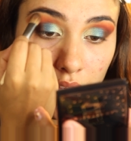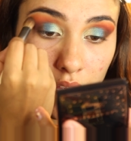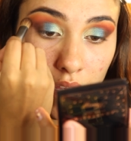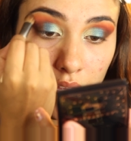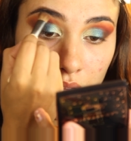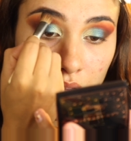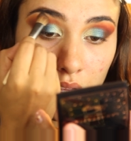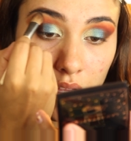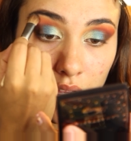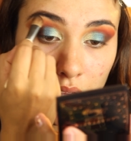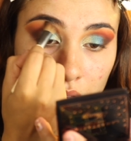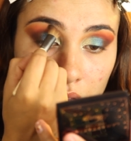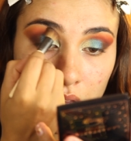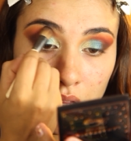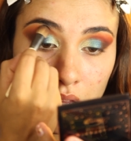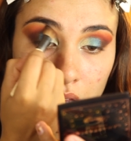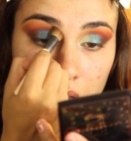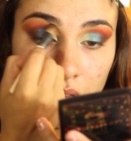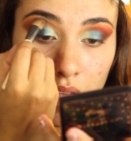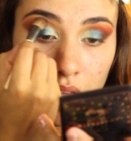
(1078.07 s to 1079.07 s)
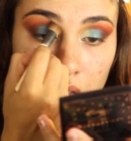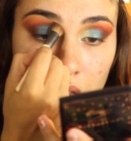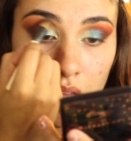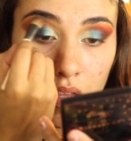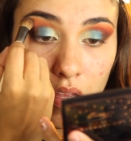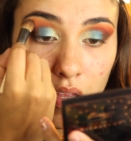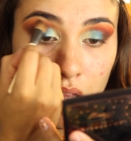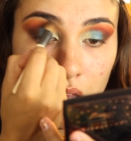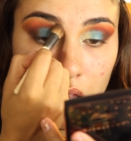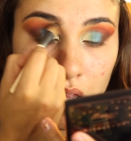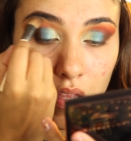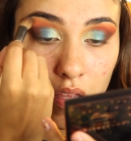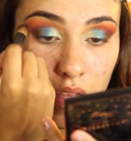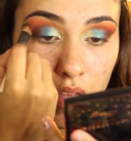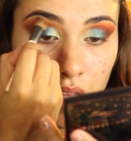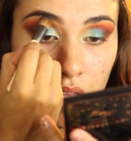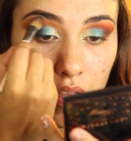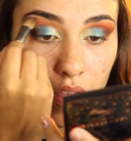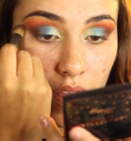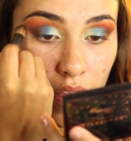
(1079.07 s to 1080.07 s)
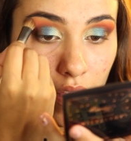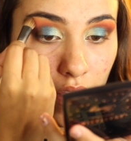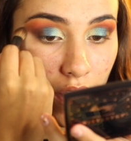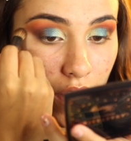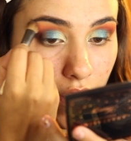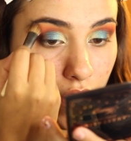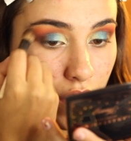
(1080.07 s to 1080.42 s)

And I'm just going to try to, like, we're just